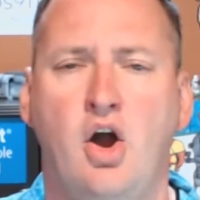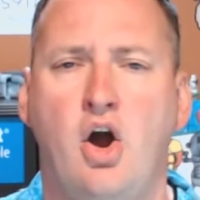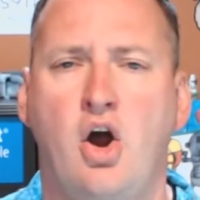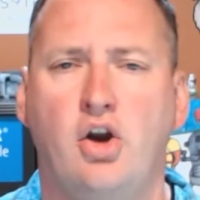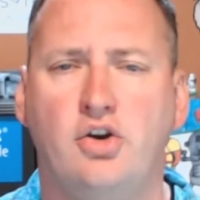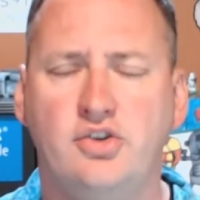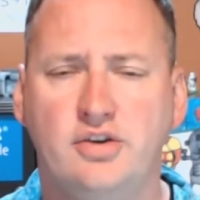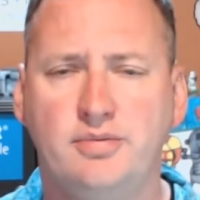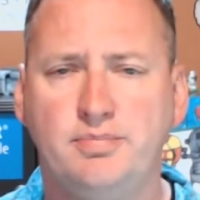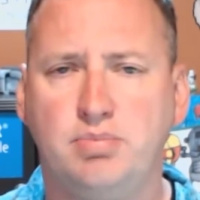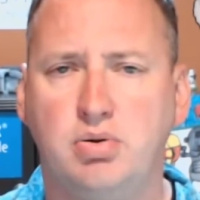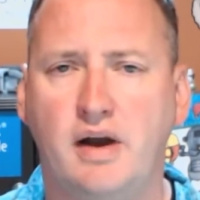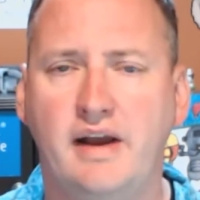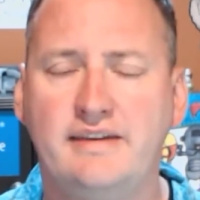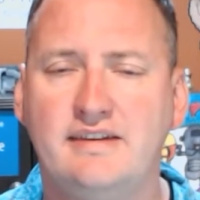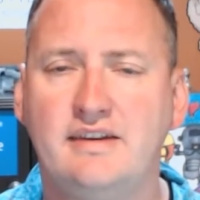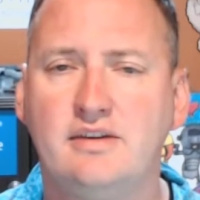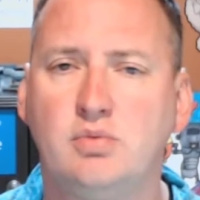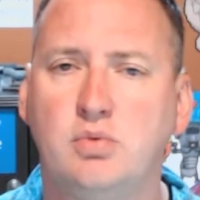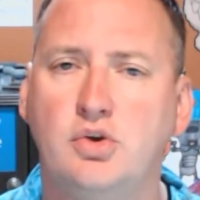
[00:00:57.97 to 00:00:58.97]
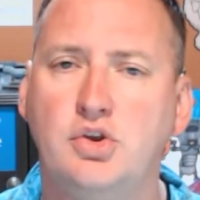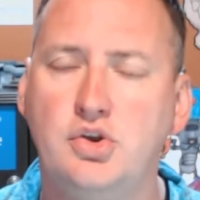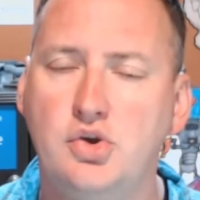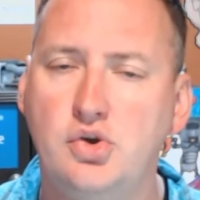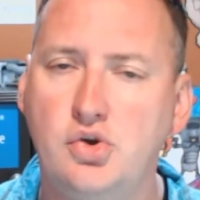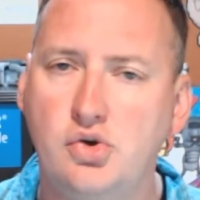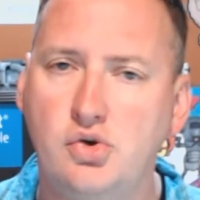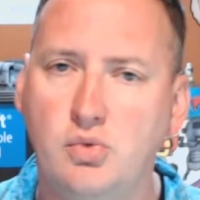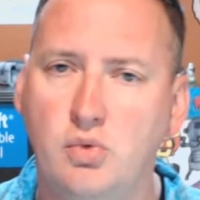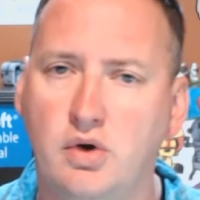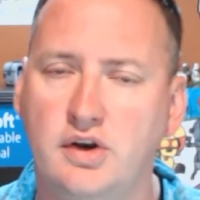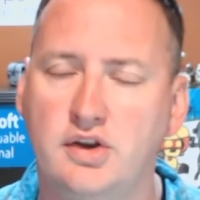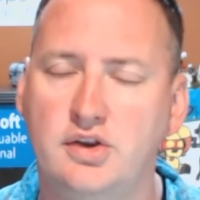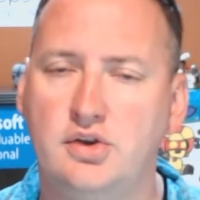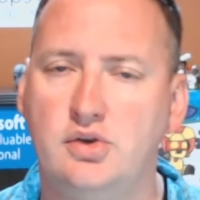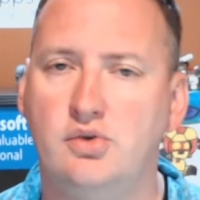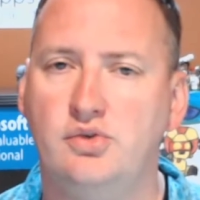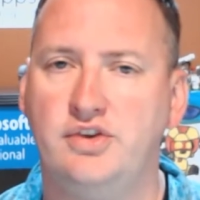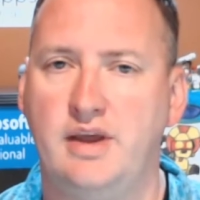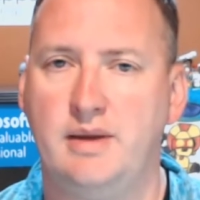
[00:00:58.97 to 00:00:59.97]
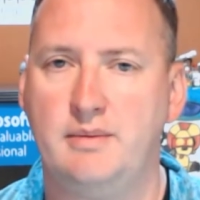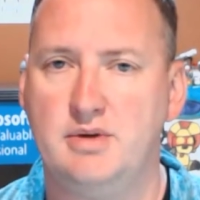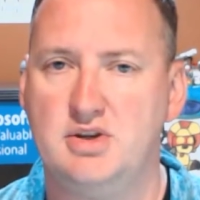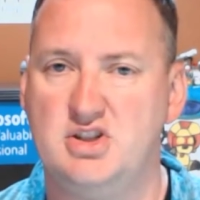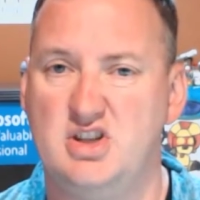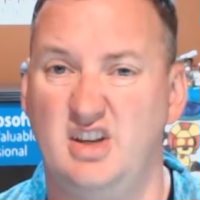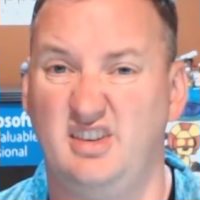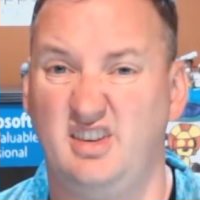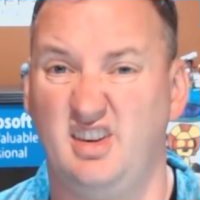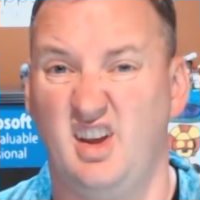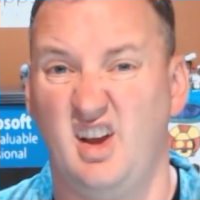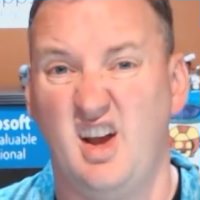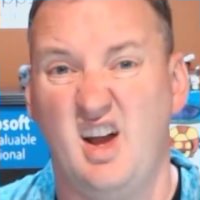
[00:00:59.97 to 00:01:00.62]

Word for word: Or just places where you want to use images.